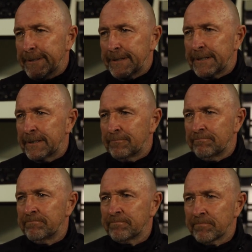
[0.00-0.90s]

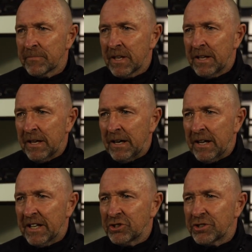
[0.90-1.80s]
And
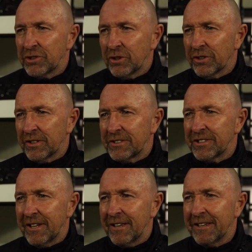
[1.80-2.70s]
I just thought
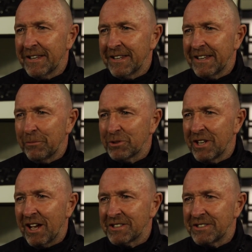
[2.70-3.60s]
that it was
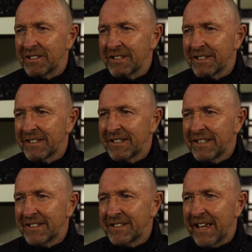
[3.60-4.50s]
nice to
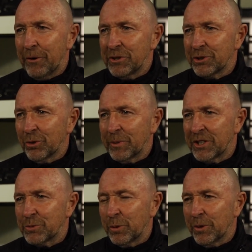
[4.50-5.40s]
get a result
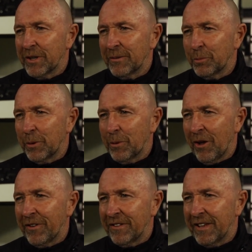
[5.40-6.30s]
because we were
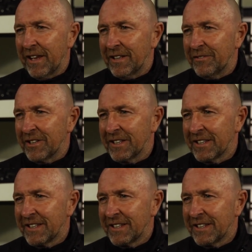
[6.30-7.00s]
on the end of a